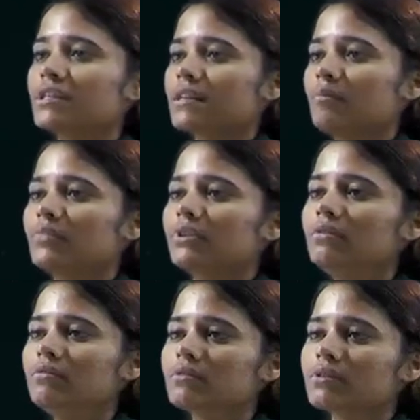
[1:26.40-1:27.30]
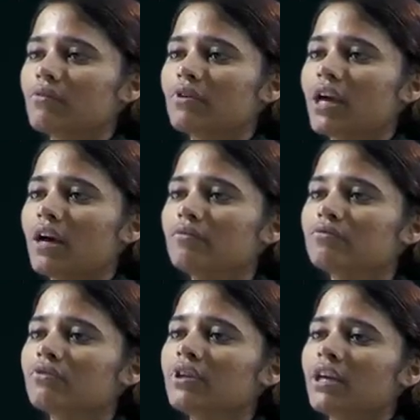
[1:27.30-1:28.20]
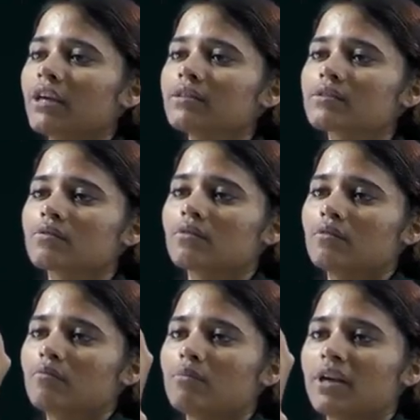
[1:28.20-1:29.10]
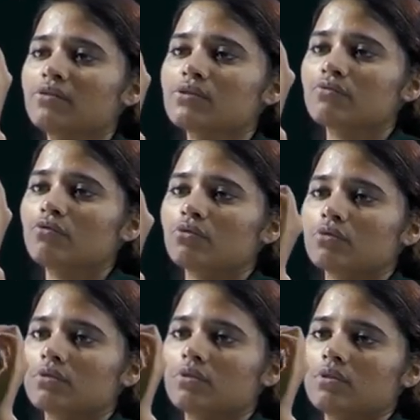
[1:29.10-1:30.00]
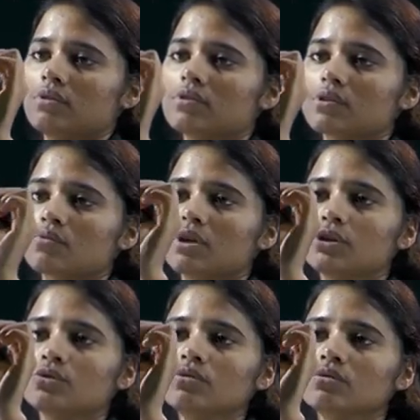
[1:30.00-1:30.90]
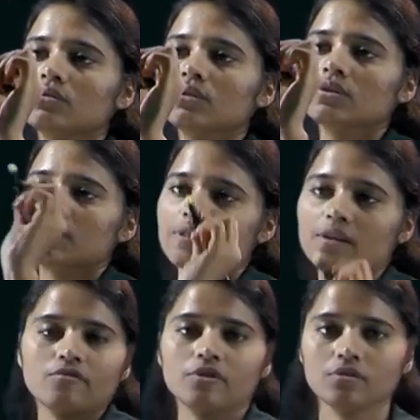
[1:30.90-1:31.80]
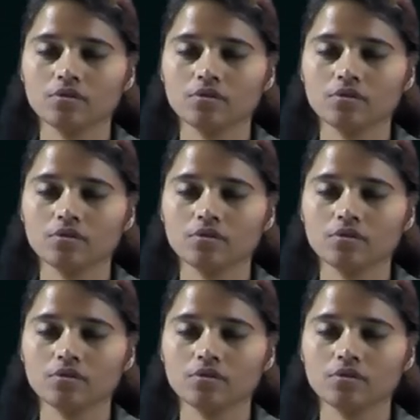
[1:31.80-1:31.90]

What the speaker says: an example. Say we have 3x minus 4 is equal to 7.